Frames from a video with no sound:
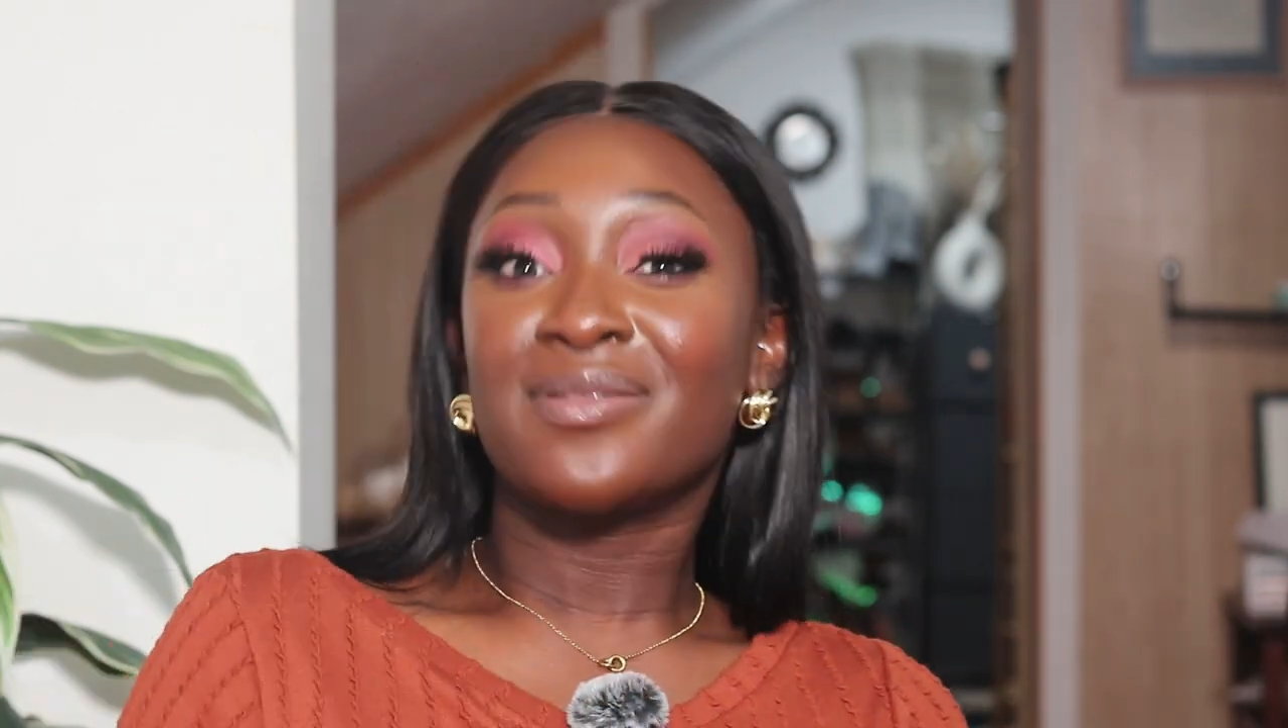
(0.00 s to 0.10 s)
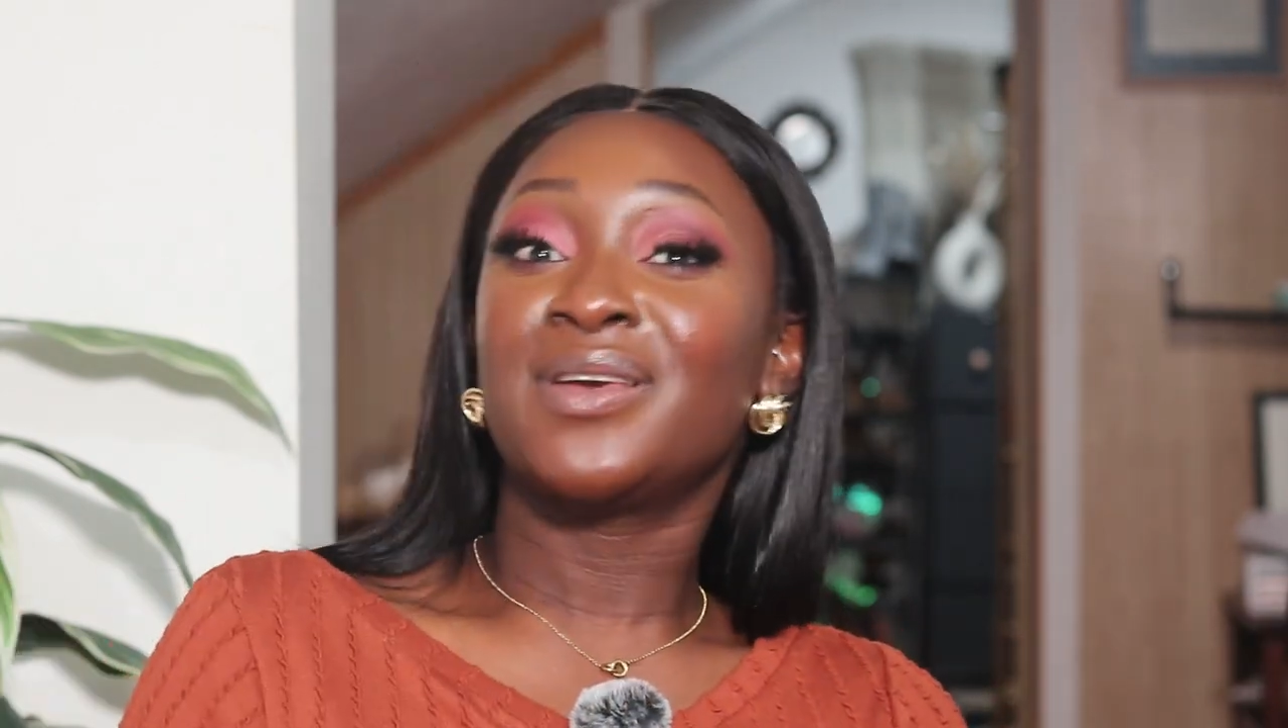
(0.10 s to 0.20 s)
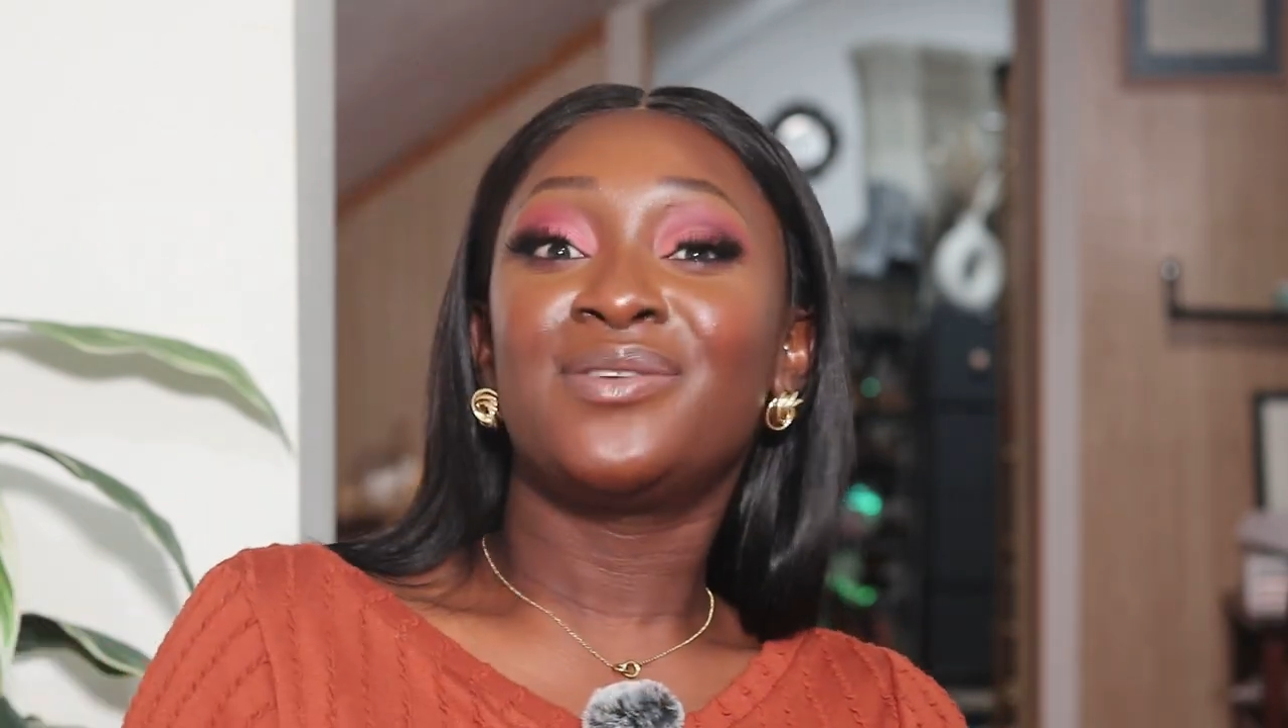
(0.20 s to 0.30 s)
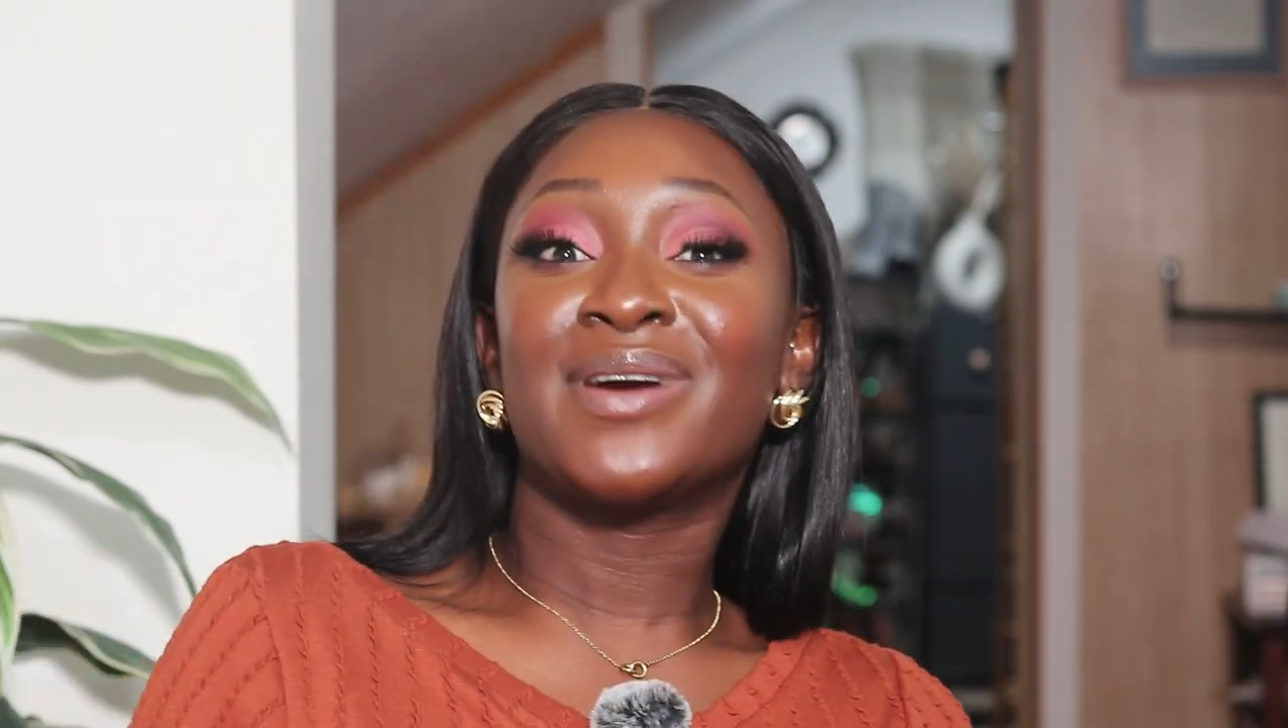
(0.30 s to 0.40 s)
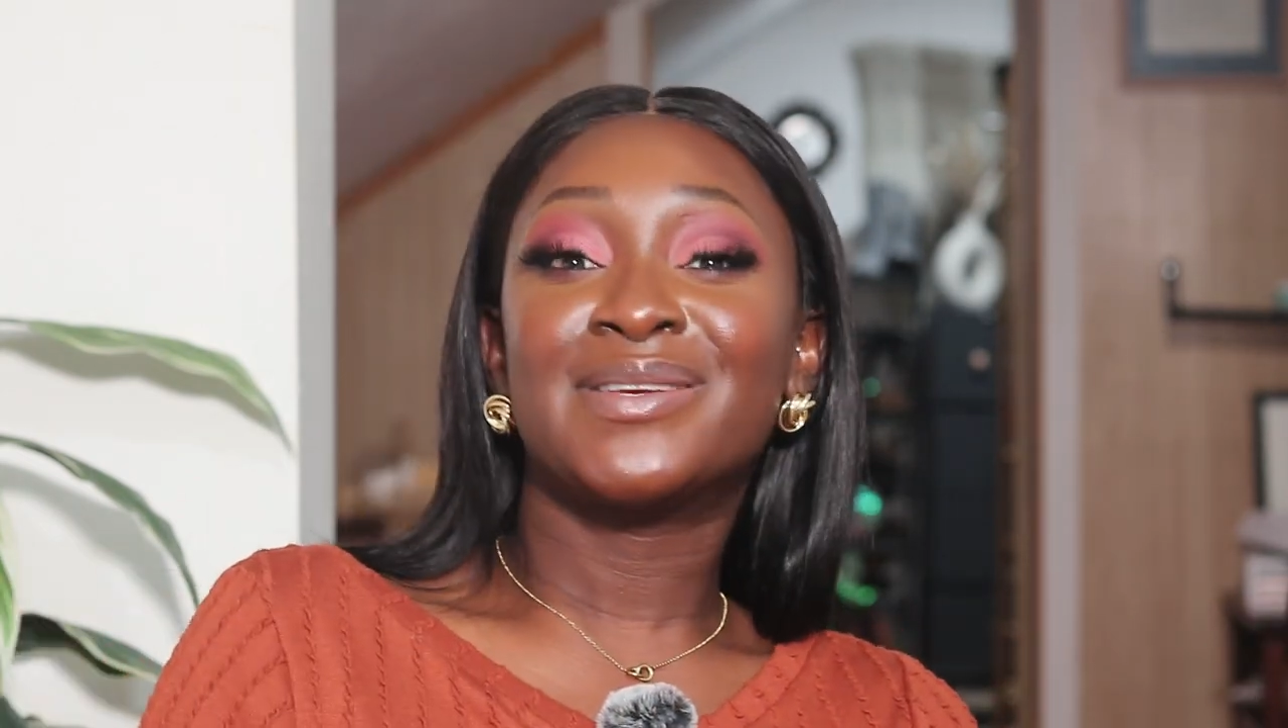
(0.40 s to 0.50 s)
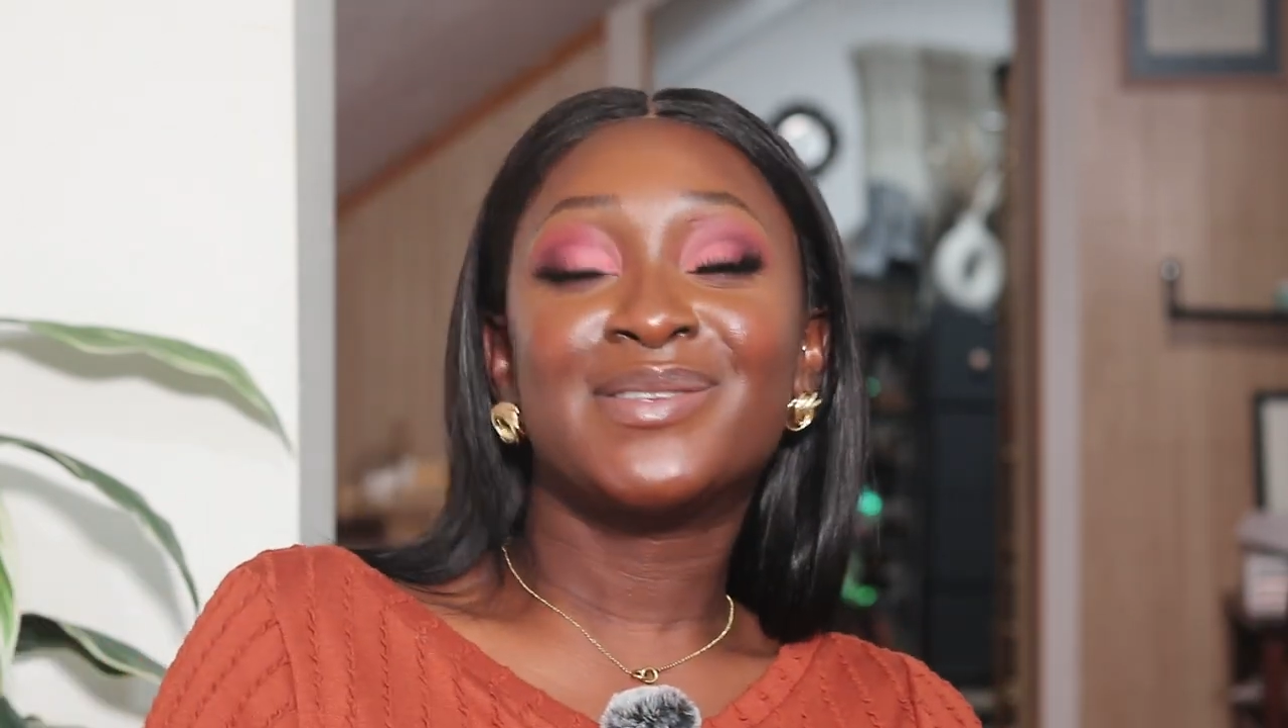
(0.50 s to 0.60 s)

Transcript: Thank you guys